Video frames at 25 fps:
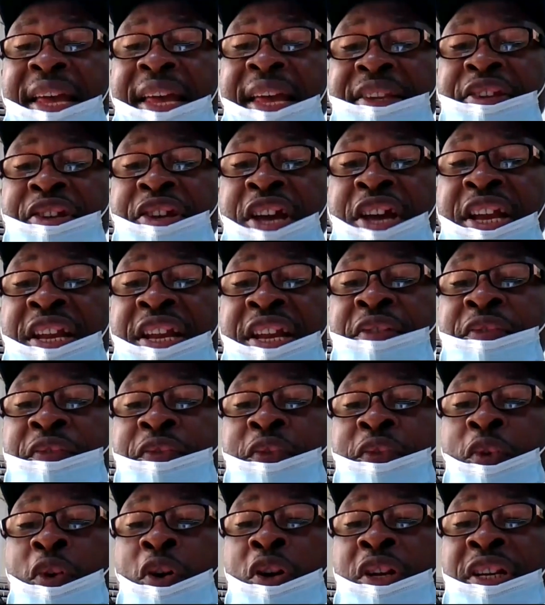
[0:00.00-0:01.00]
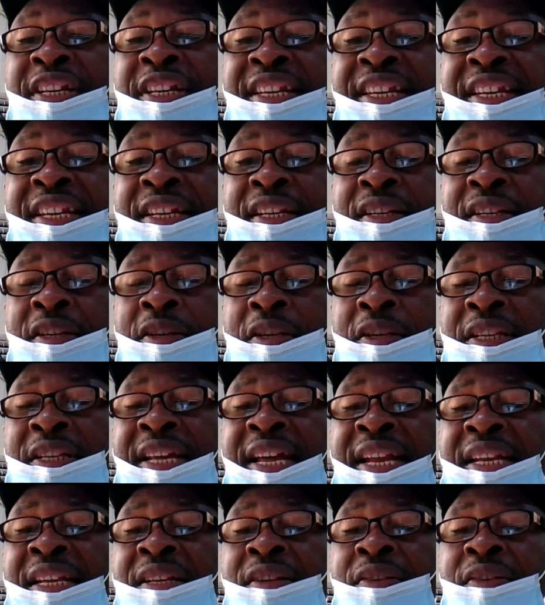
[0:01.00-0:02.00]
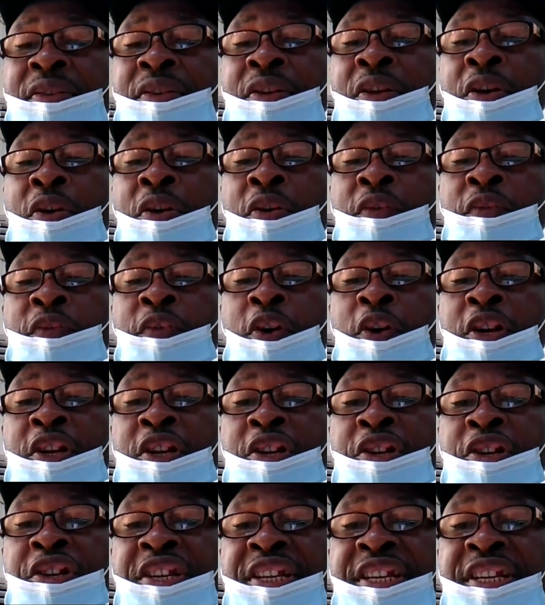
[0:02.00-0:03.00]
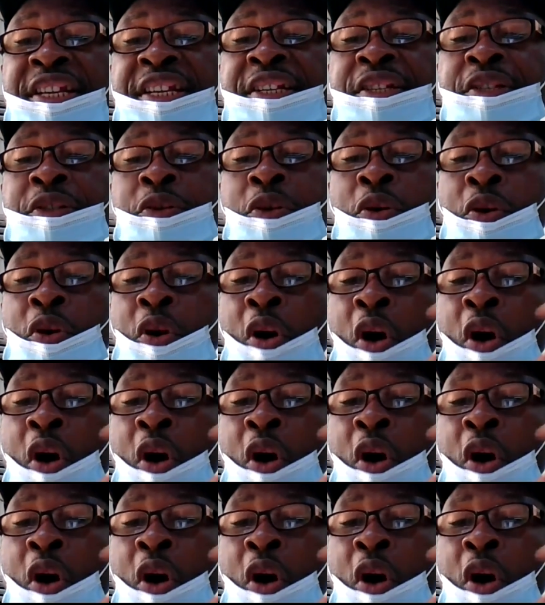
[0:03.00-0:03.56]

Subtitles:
yearning for the need to